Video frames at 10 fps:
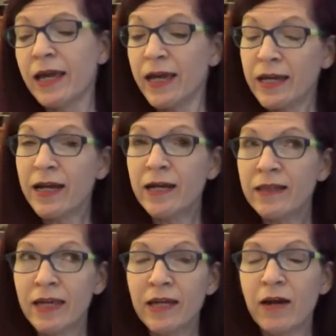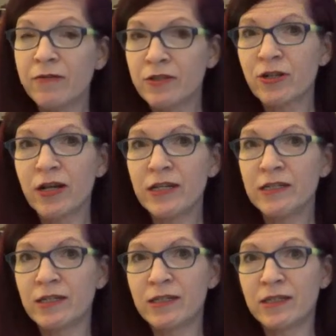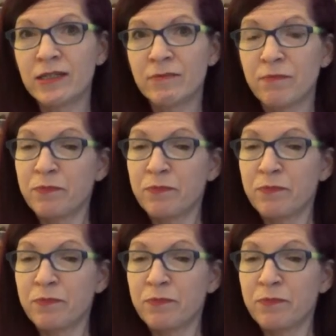and I think I was trying to just